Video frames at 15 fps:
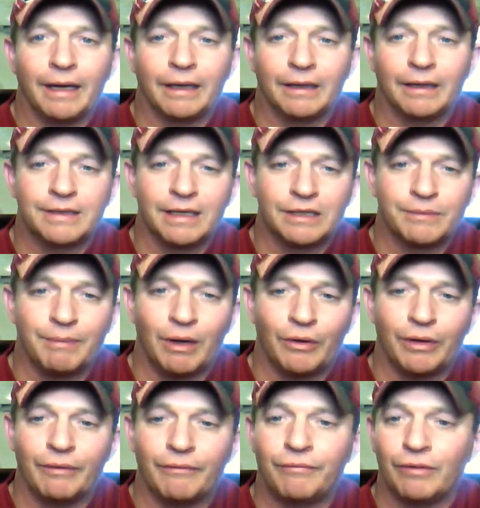I guess that's
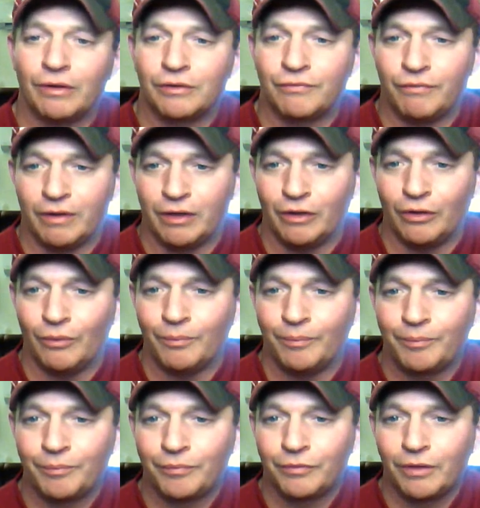about it for this video
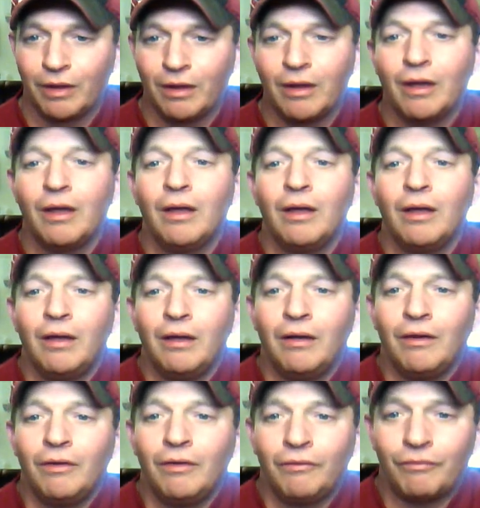
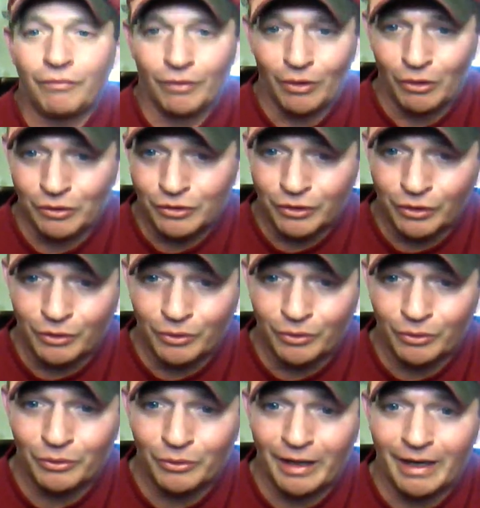for those of
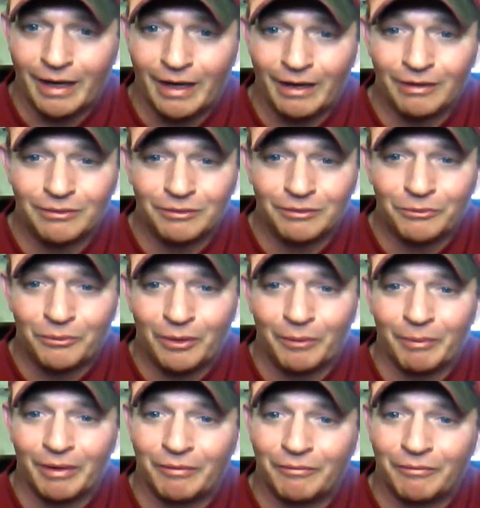you that
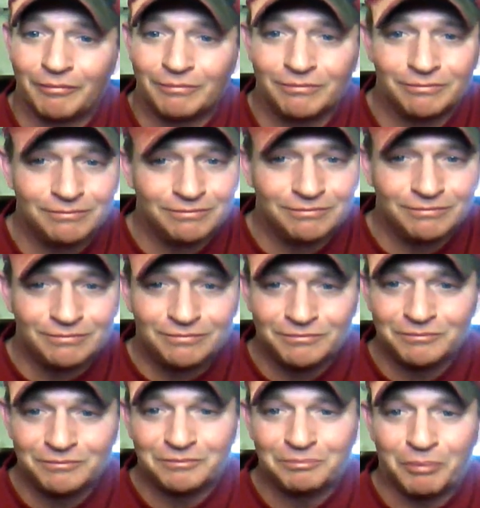want to make
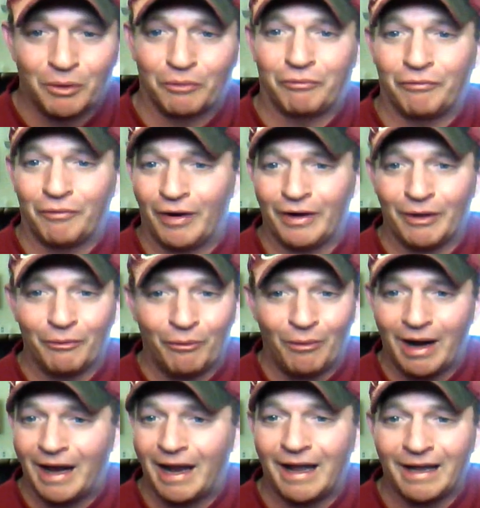poke fun at
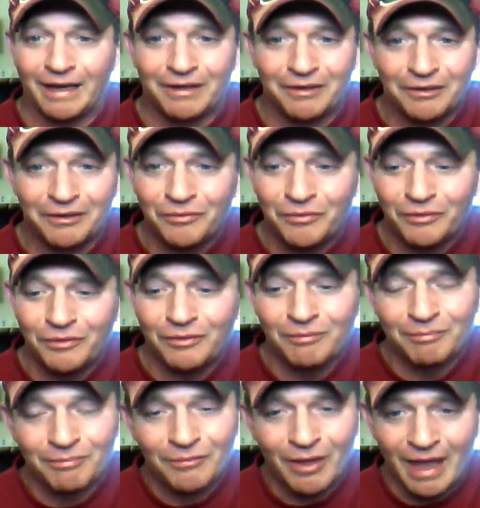why I
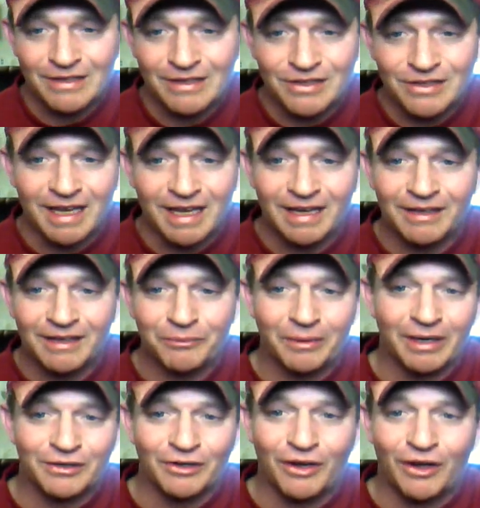hesitate
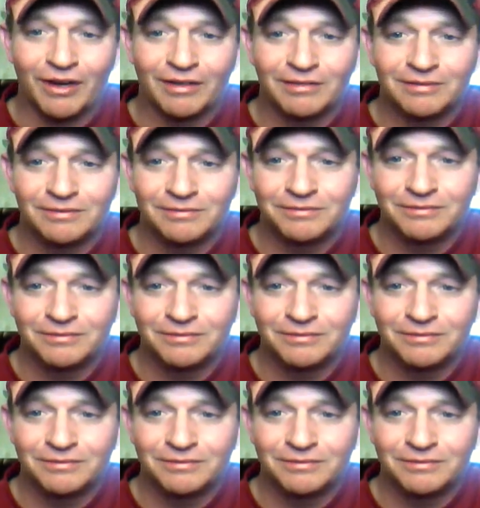when I talk,